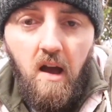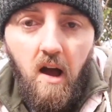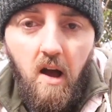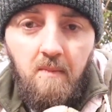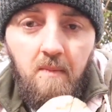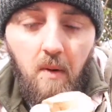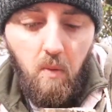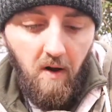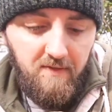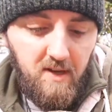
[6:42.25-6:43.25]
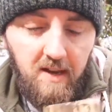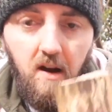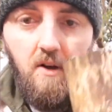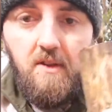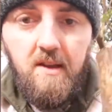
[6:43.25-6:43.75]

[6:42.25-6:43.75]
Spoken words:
But what I've done on the